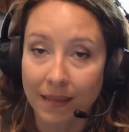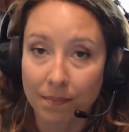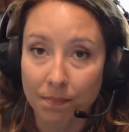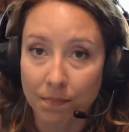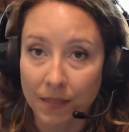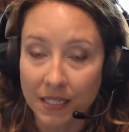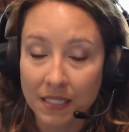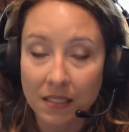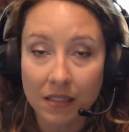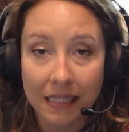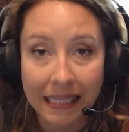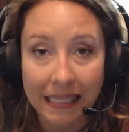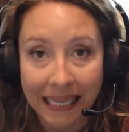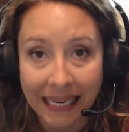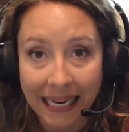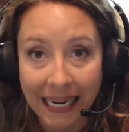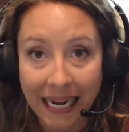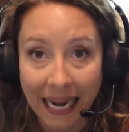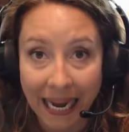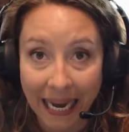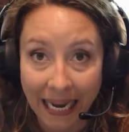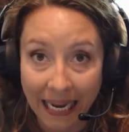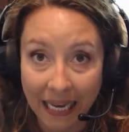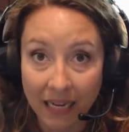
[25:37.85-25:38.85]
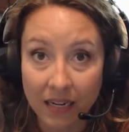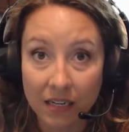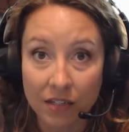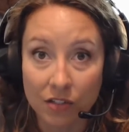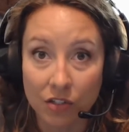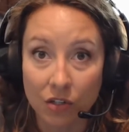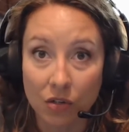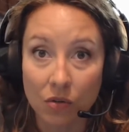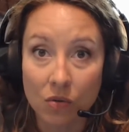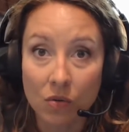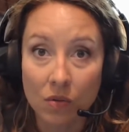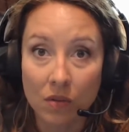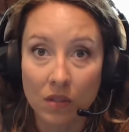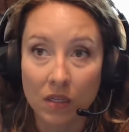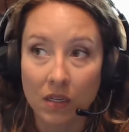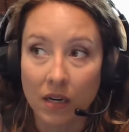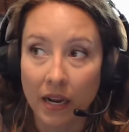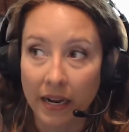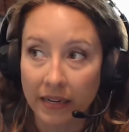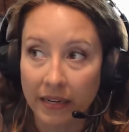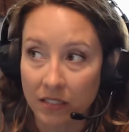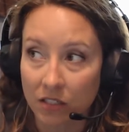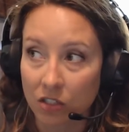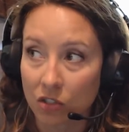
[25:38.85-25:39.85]
basically like an antidote that
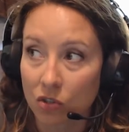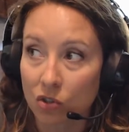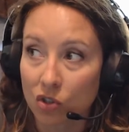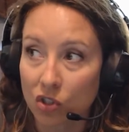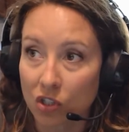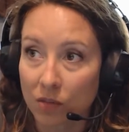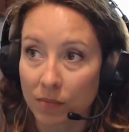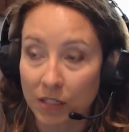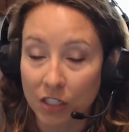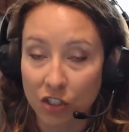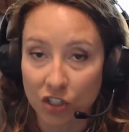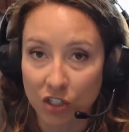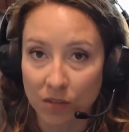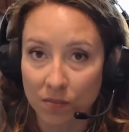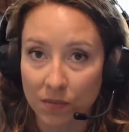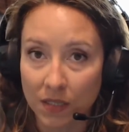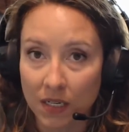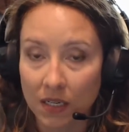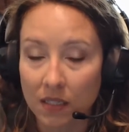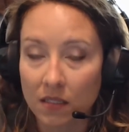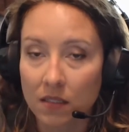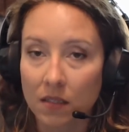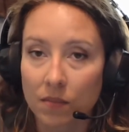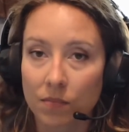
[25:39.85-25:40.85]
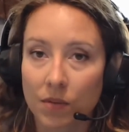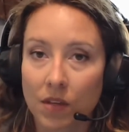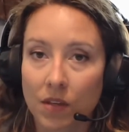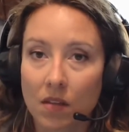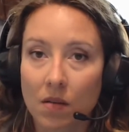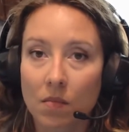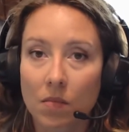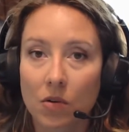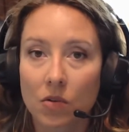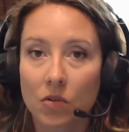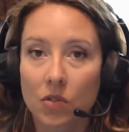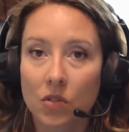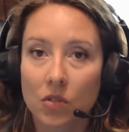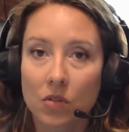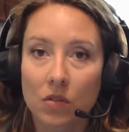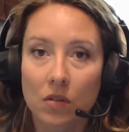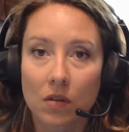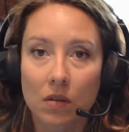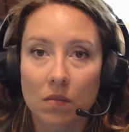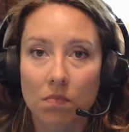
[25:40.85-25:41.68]
has to usually be shipped in. It's something that most